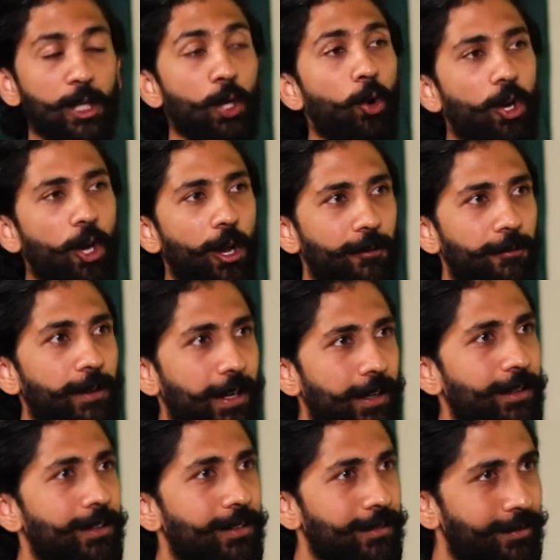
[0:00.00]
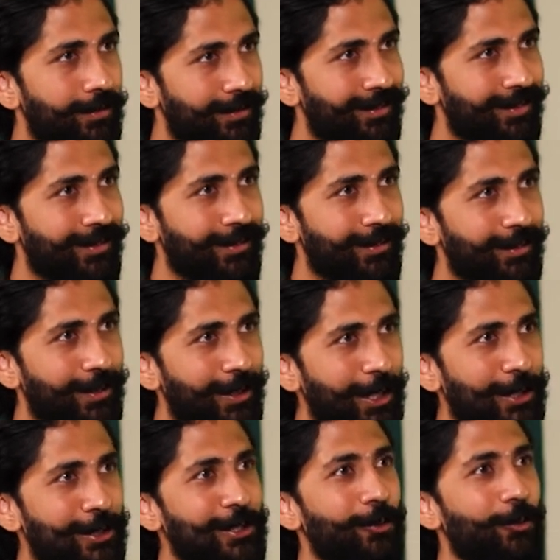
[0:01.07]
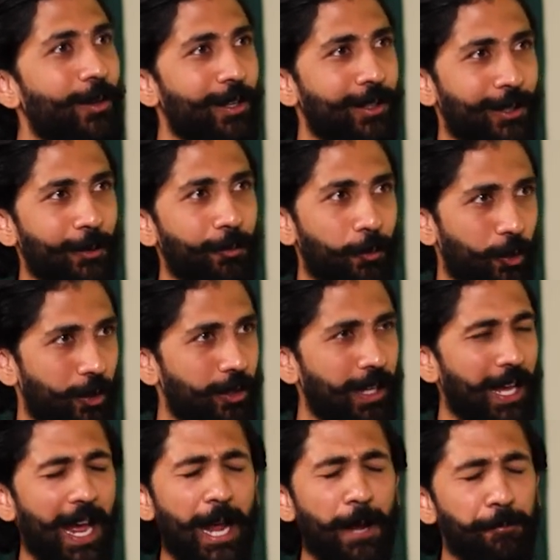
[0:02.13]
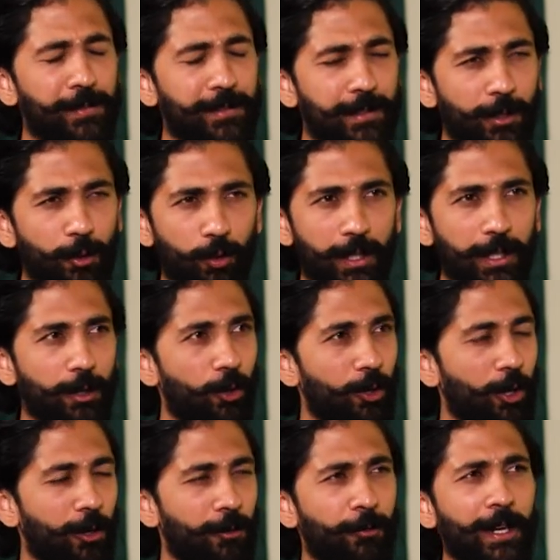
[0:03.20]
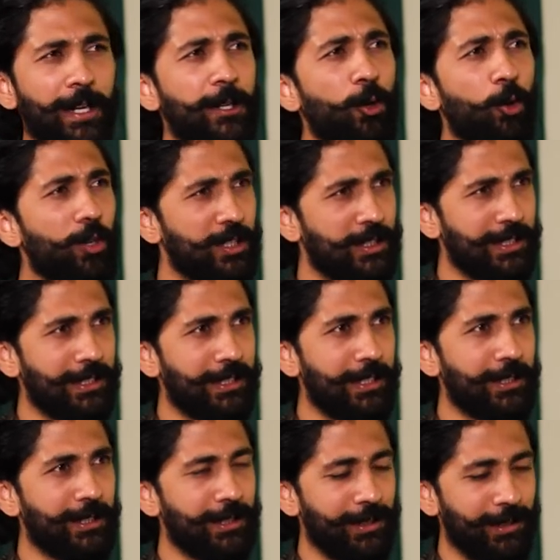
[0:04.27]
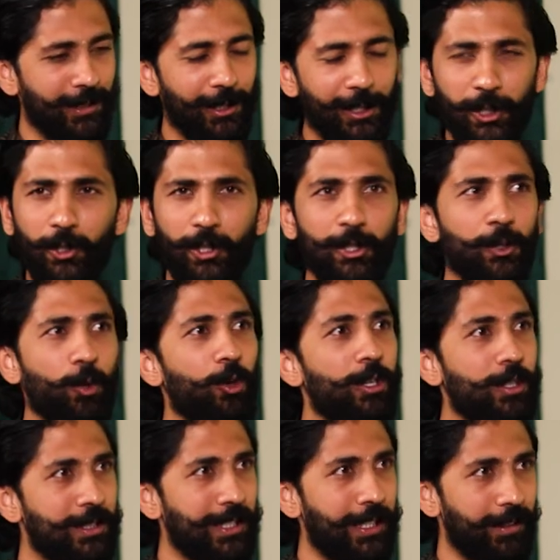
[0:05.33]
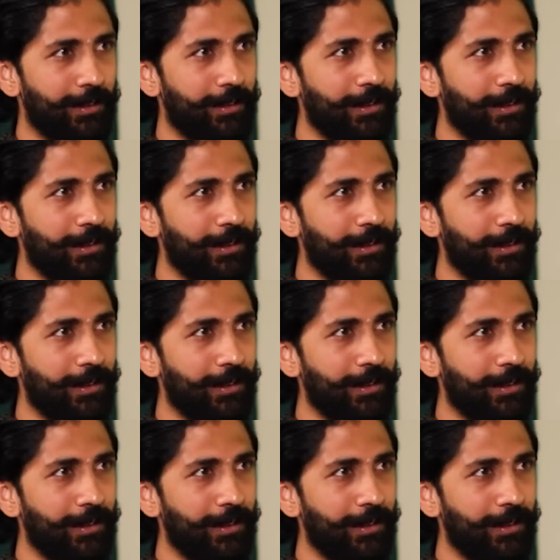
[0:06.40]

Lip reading: No conflict is the word to put. Absolutely no conflict, no resistance. Yeah. You're in total sync.